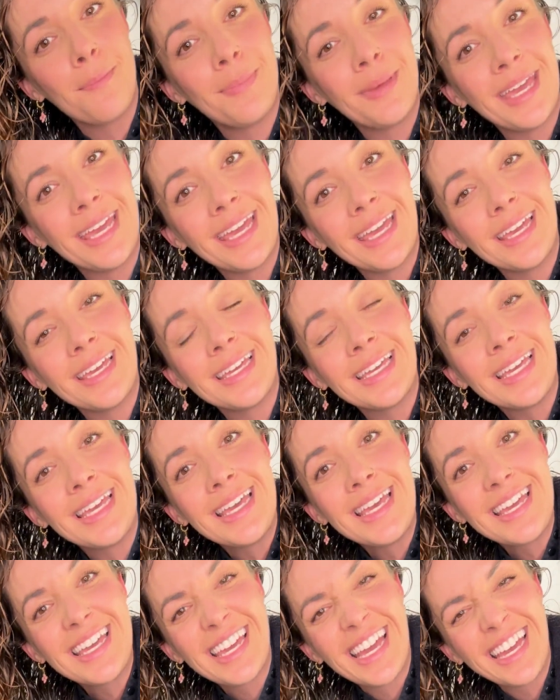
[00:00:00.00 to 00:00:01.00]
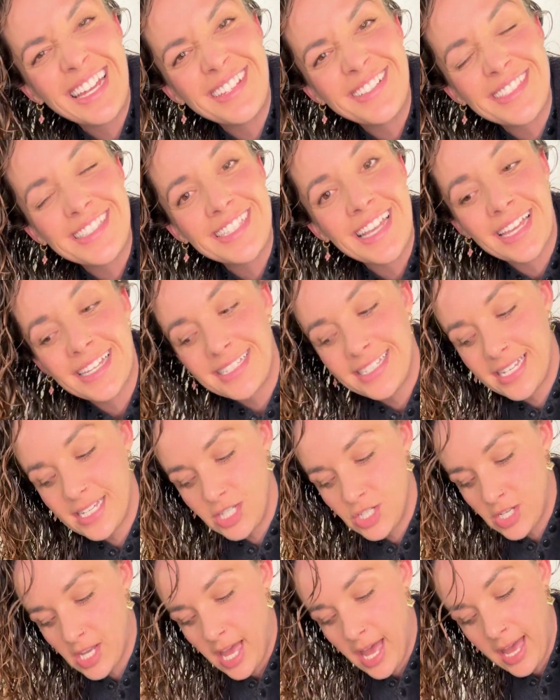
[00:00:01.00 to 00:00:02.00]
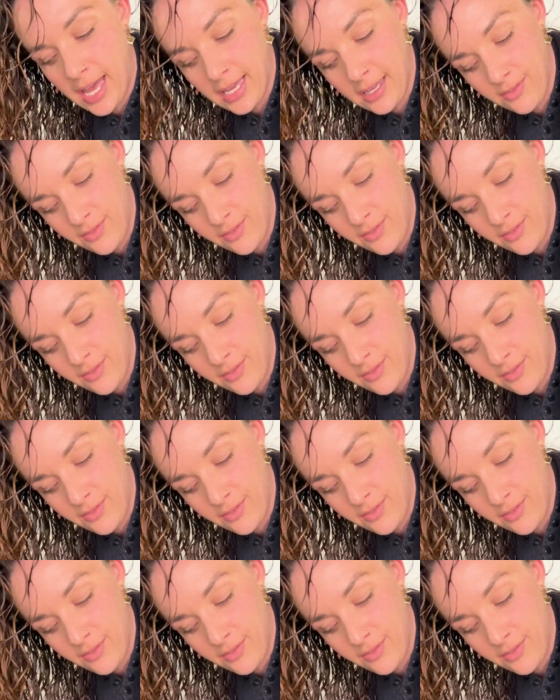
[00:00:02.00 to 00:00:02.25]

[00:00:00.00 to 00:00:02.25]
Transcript: big kind of sexy shag